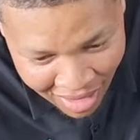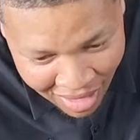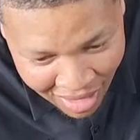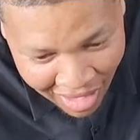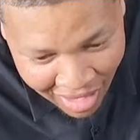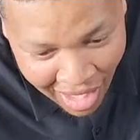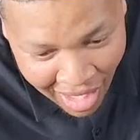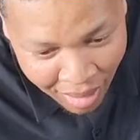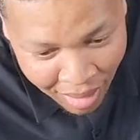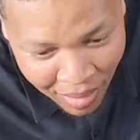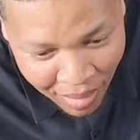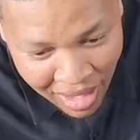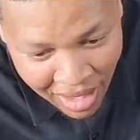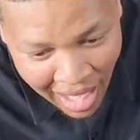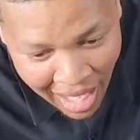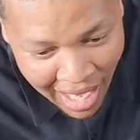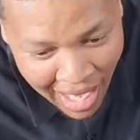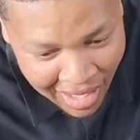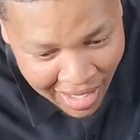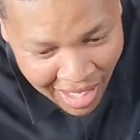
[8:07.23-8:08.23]
Kelly be
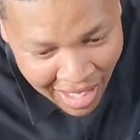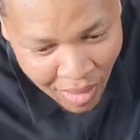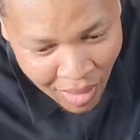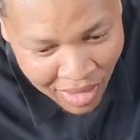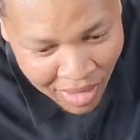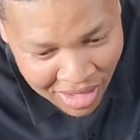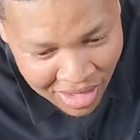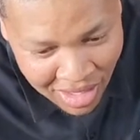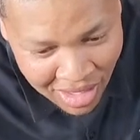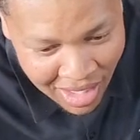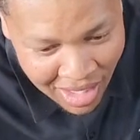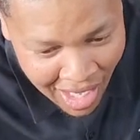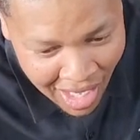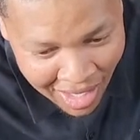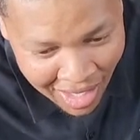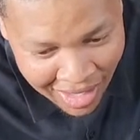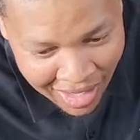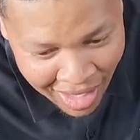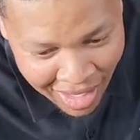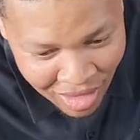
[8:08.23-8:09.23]
gliding. Can't wait to see you down in
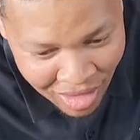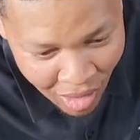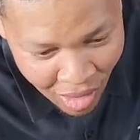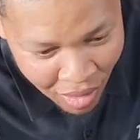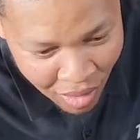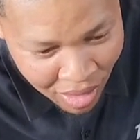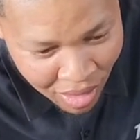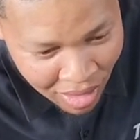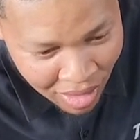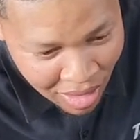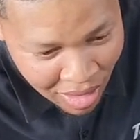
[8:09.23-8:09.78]
Daytona.